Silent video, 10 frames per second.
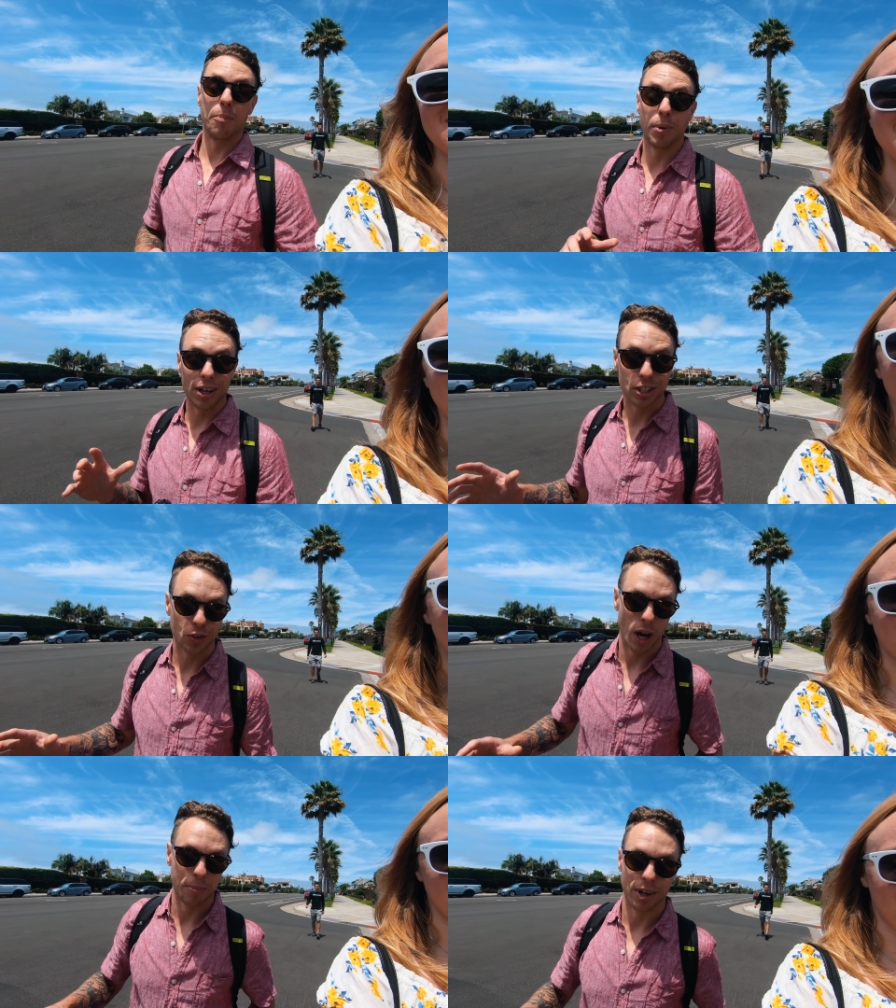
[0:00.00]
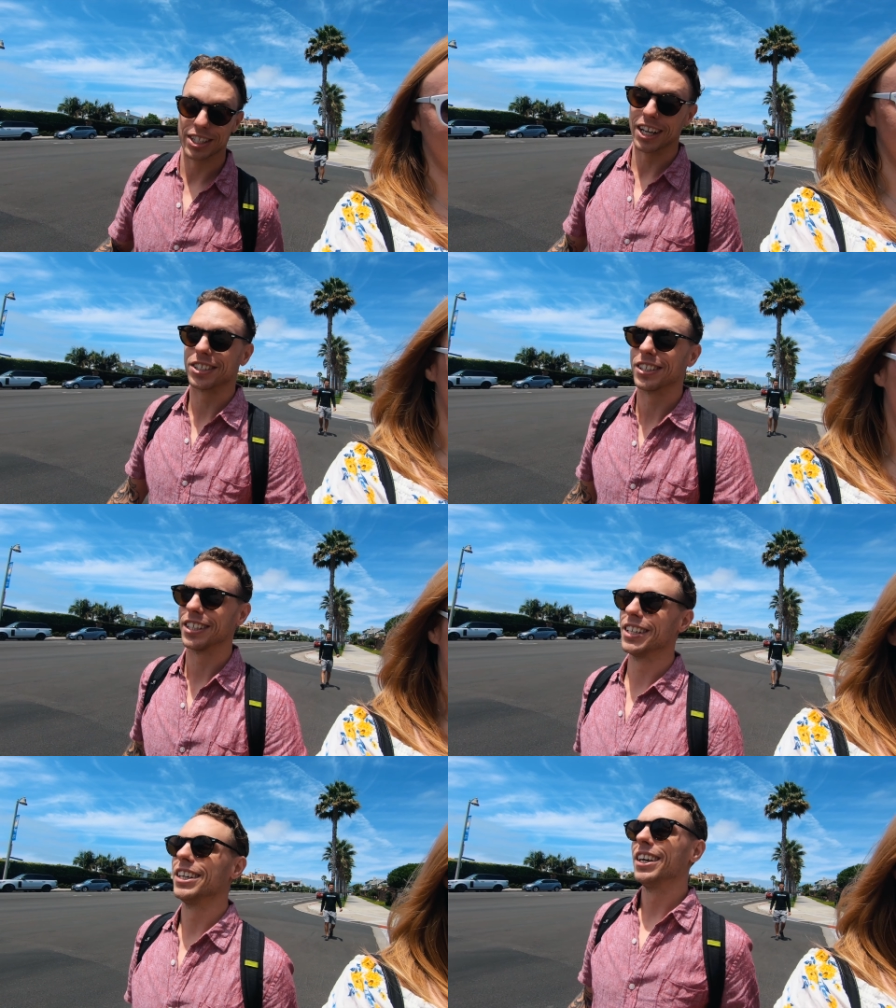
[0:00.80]
a bunch of tripods
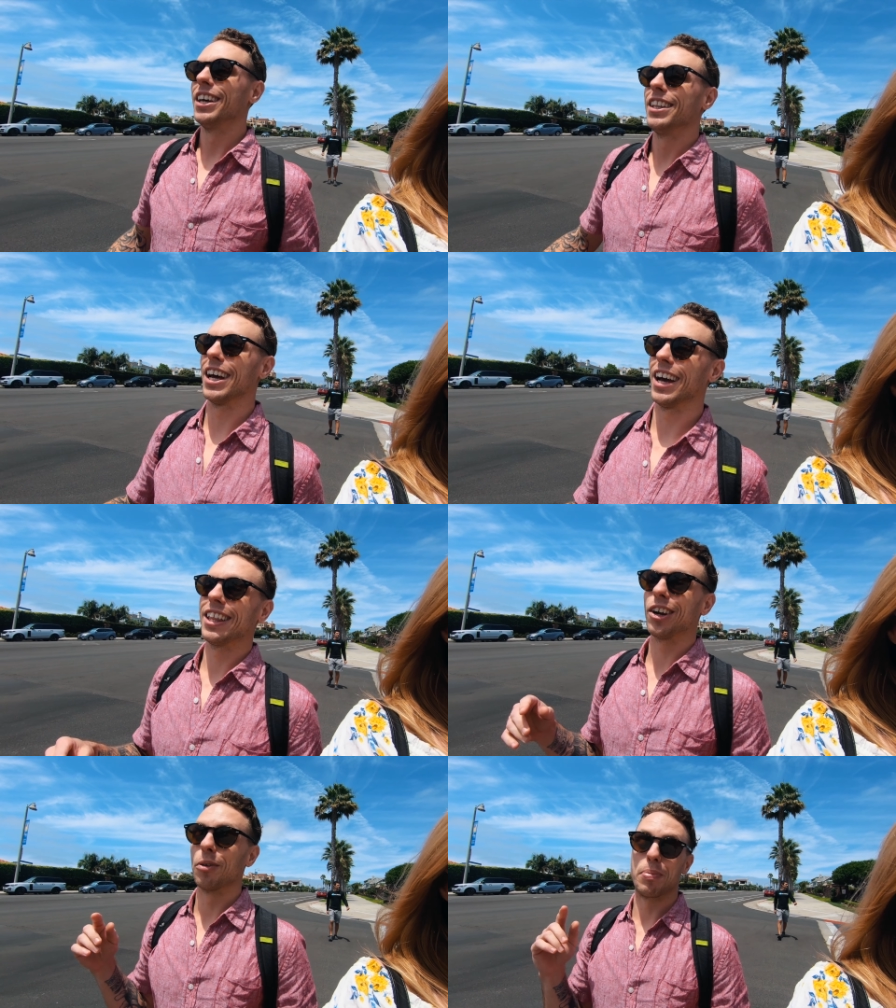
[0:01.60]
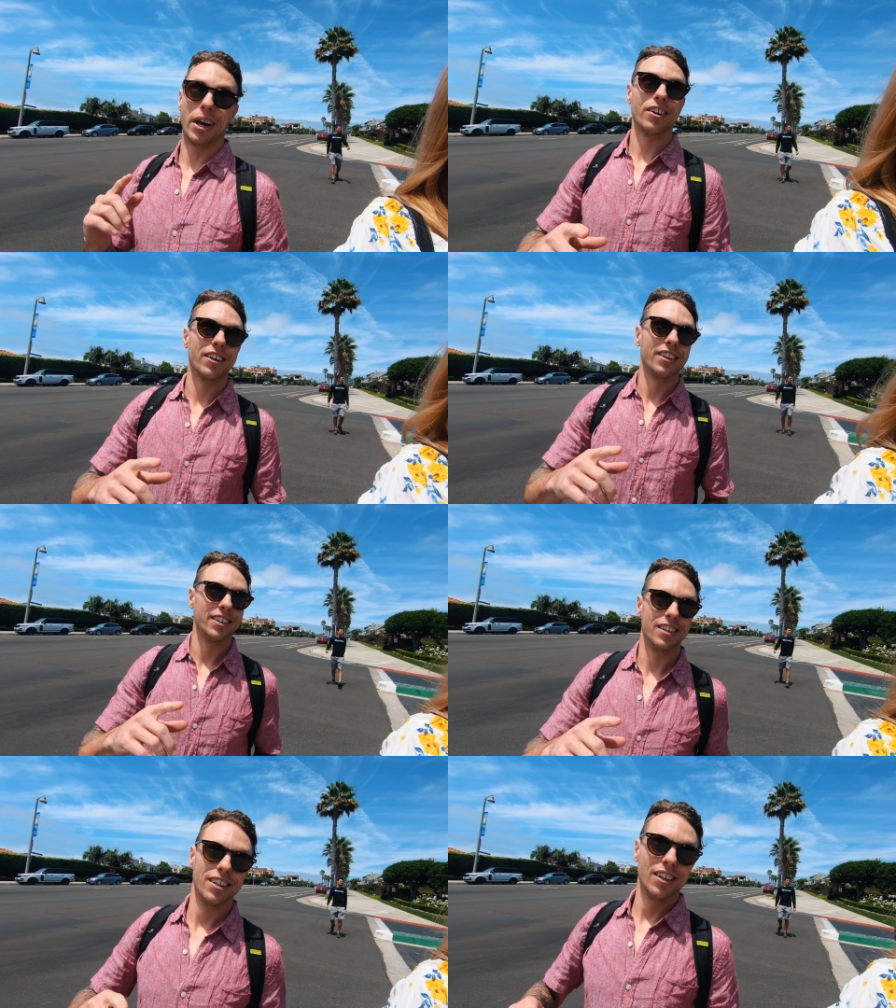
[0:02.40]
actually, that I think are better
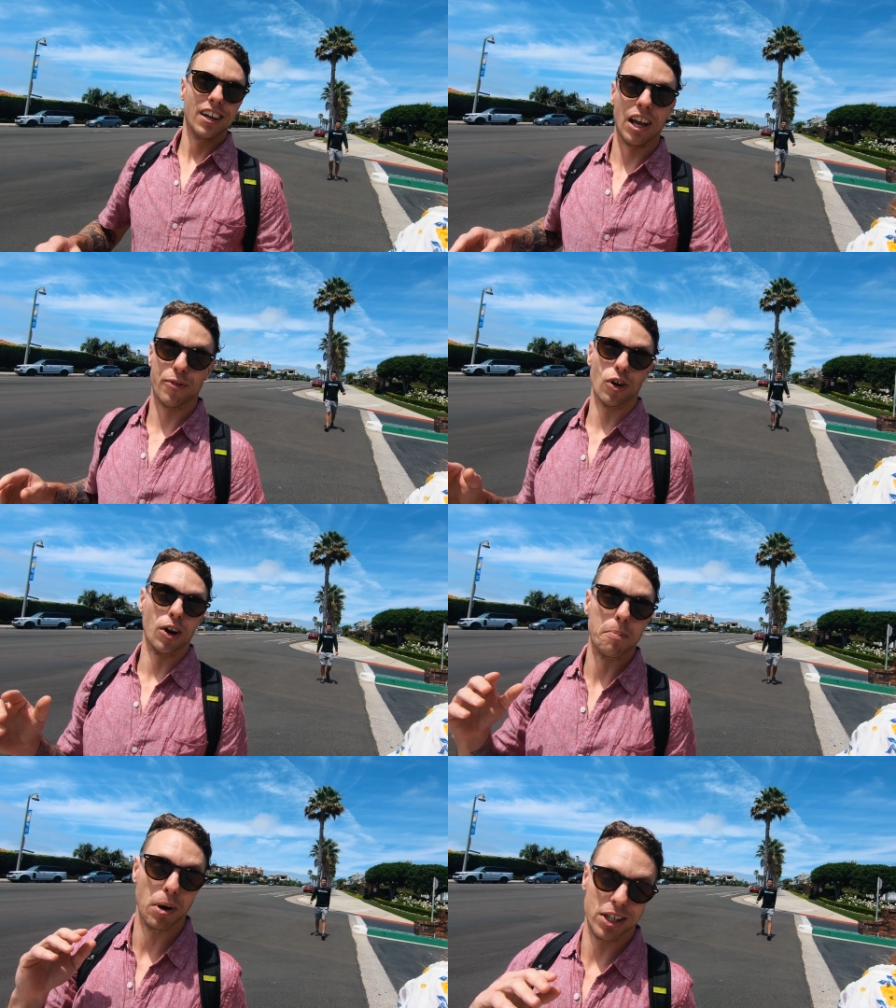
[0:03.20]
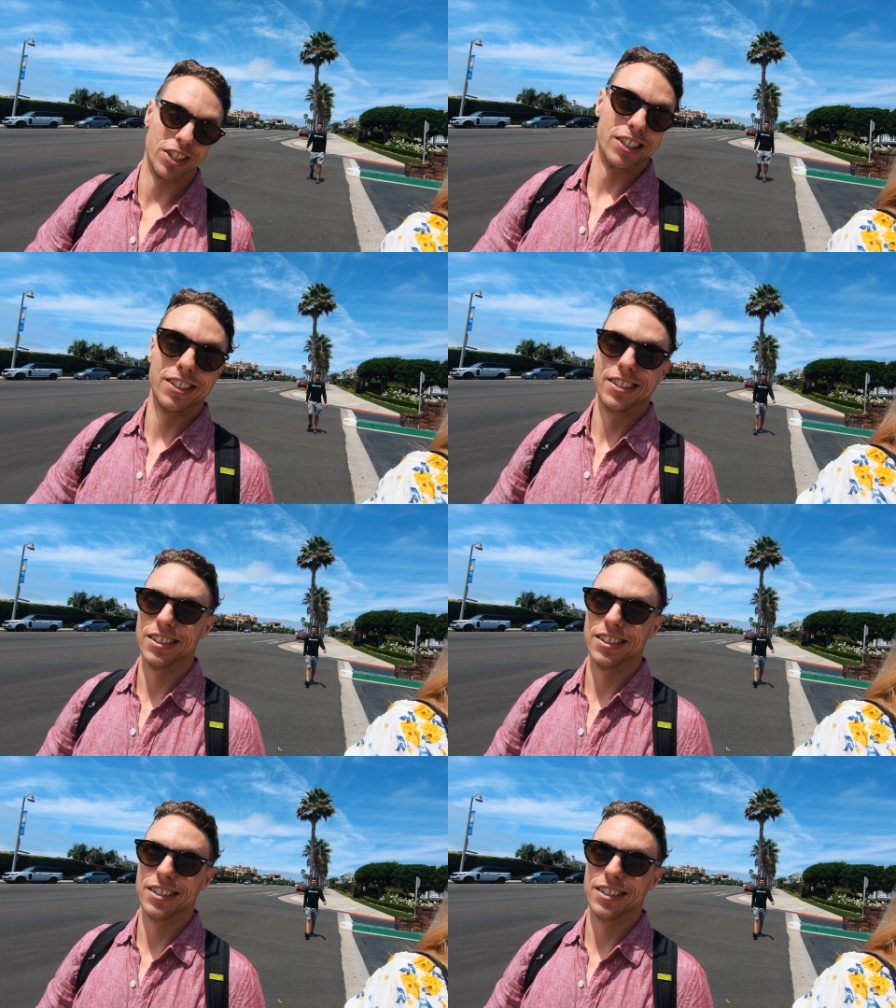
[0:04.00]
if you're on a budget.